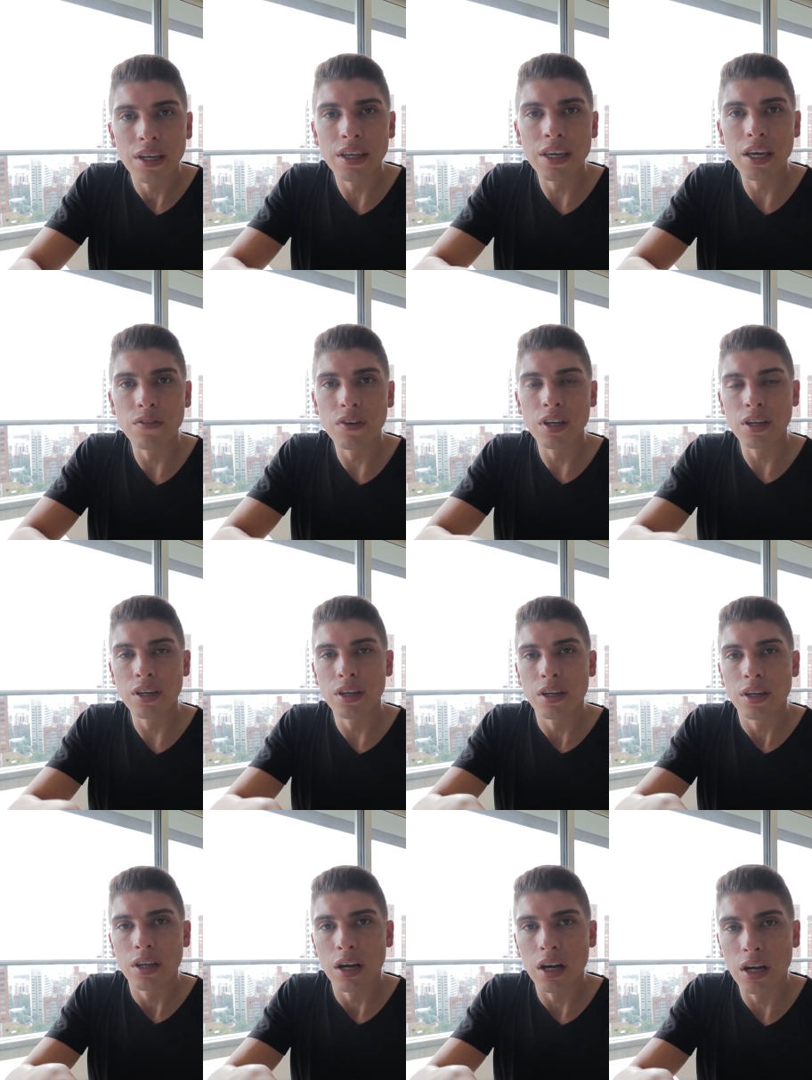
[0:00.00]
given
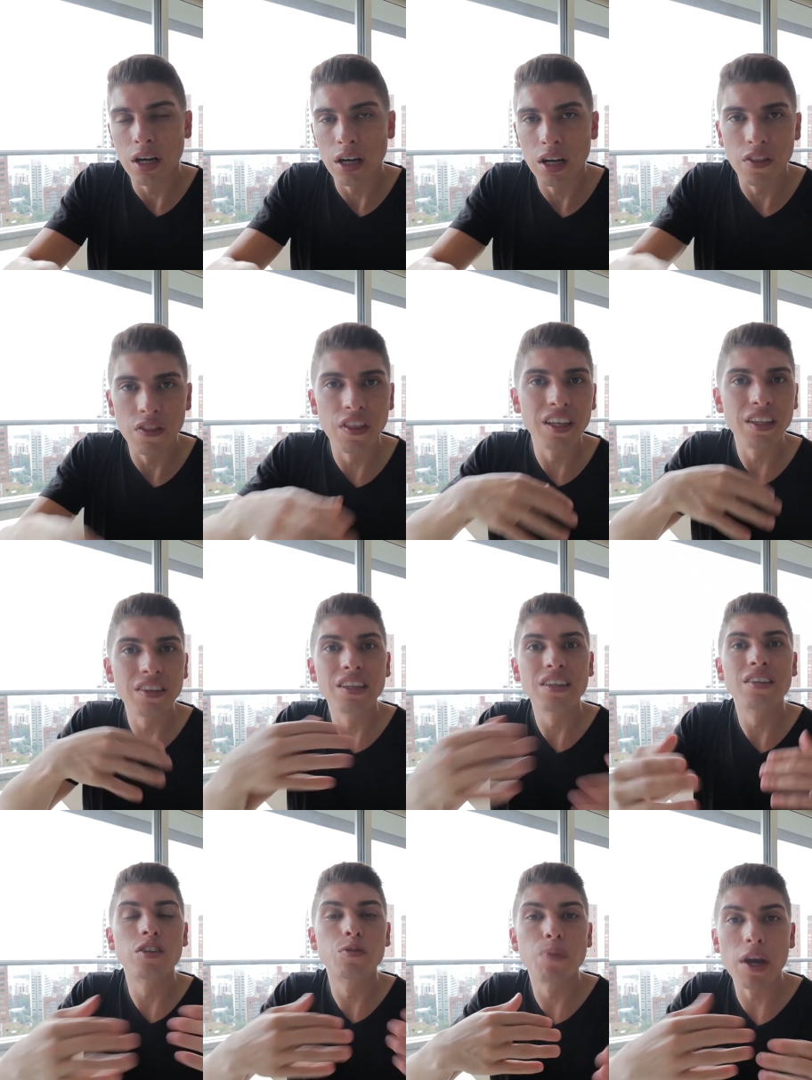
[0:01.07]
the
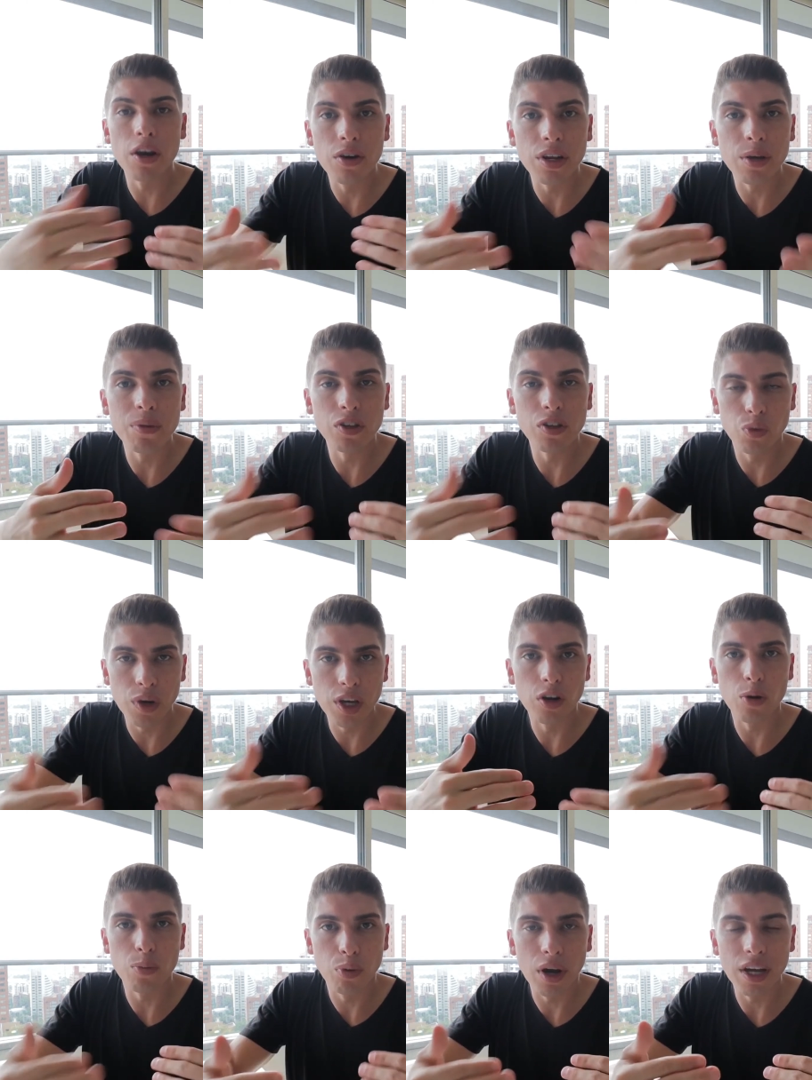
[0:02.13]
disparity between
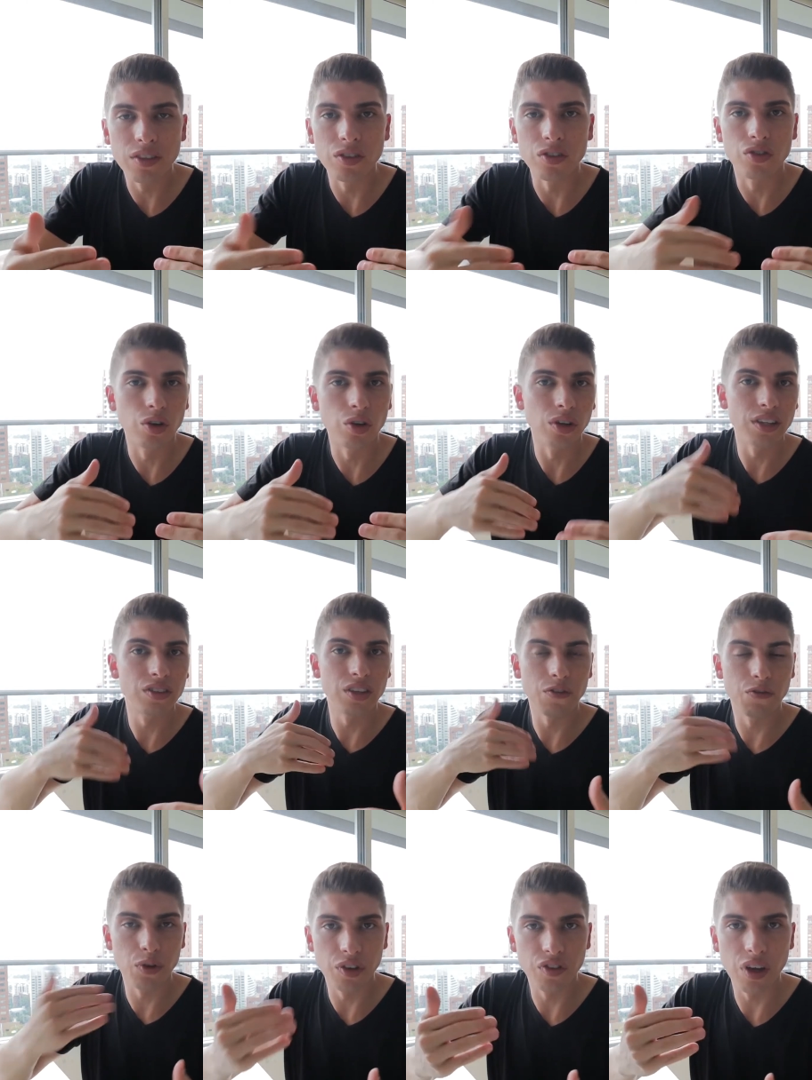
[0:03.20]
our prices? So let's say,
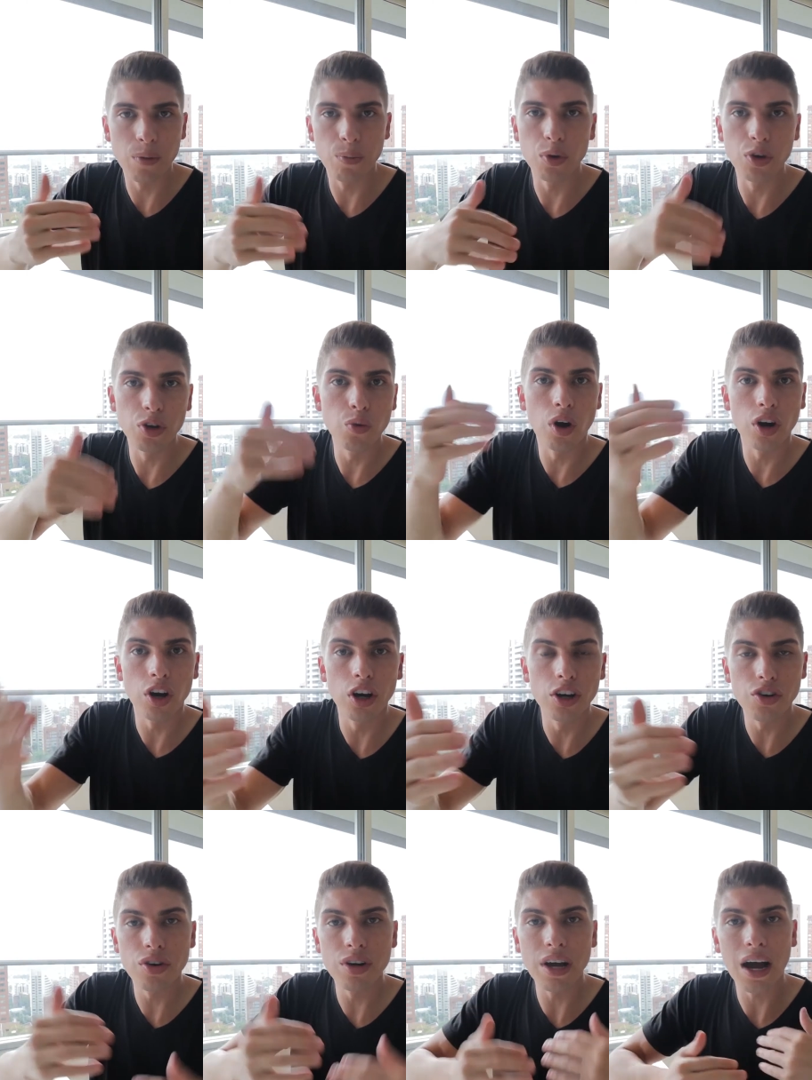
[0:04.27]
for example, you want
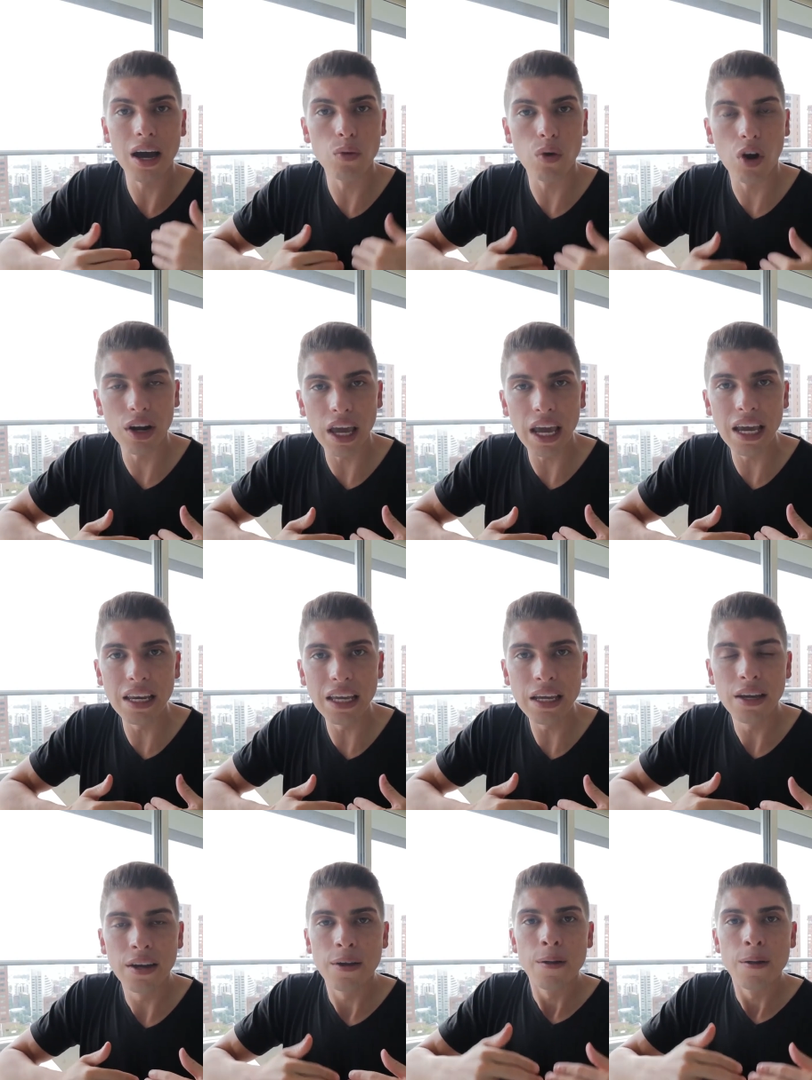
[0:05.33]
100, I want 80.